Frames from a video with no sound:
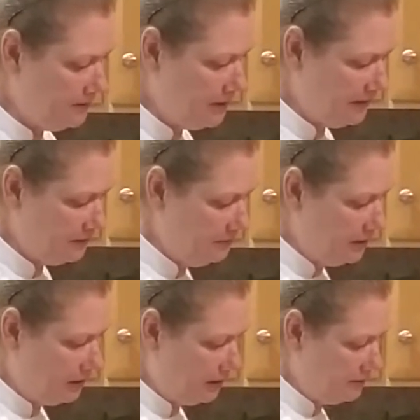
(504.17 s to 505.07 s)
Bed Bath &
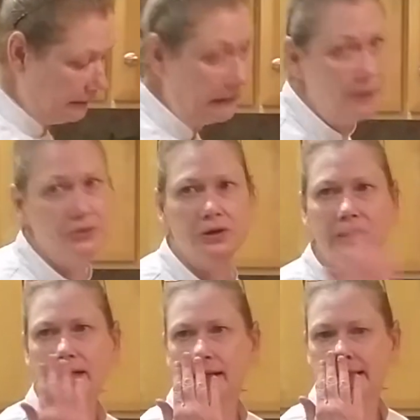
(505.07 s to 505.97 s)
Beyond.
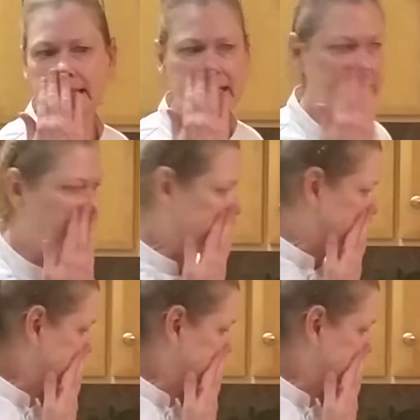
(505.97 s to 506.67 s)
Sorry, can I say that?